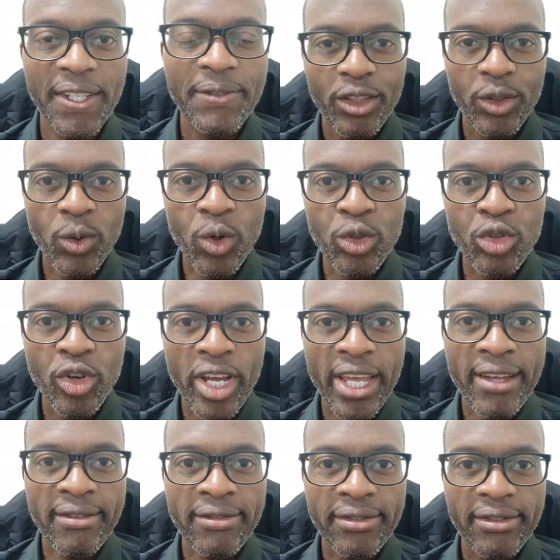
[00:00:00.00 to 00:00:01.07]
You also
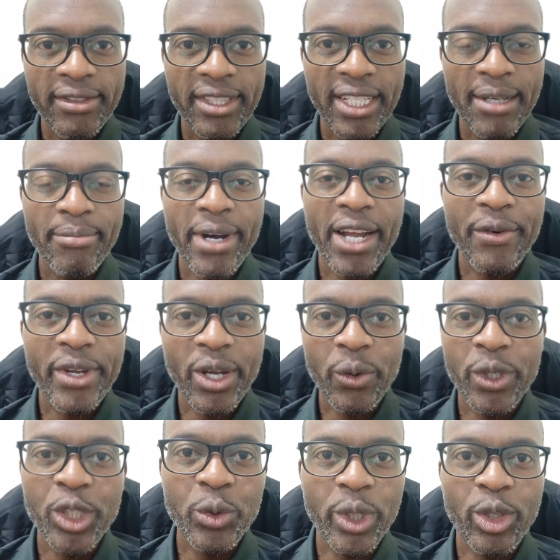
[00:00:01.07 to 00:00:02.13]
have a barrier
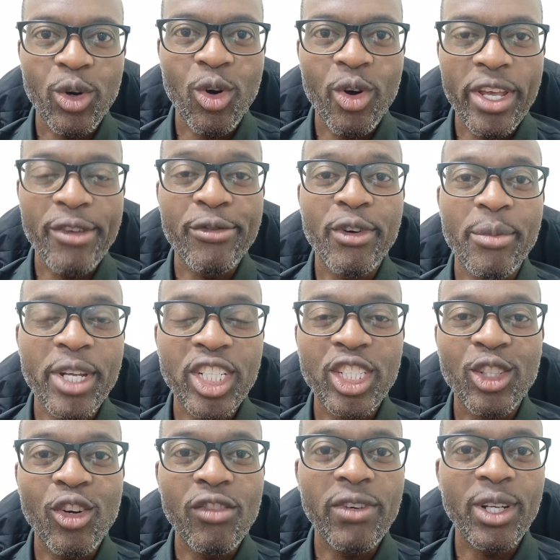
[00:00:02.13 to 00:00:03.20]
which we call information
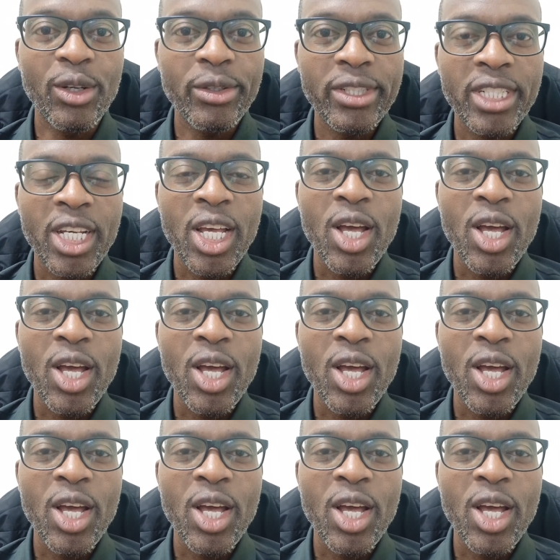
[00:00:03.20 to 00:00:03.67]
overload,